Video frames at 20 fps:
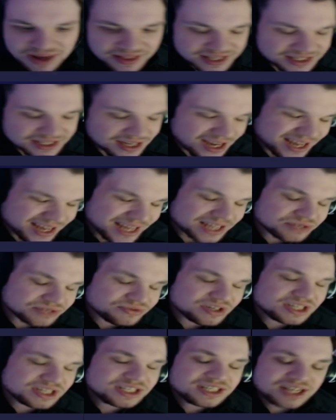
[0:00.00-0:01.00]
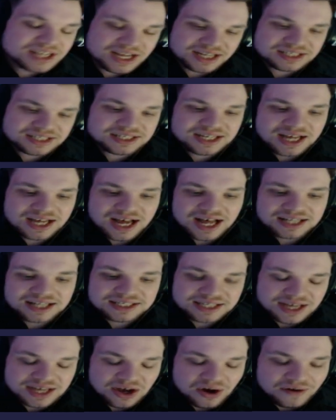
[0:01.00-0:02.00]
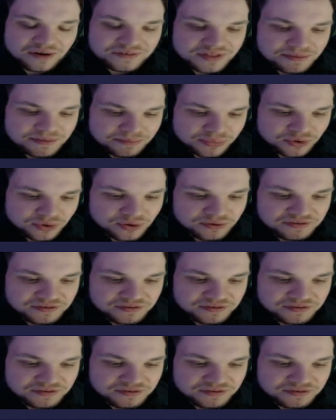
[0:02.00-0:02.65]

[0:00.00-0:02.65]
This guy is ridiculously hard to get off the ball.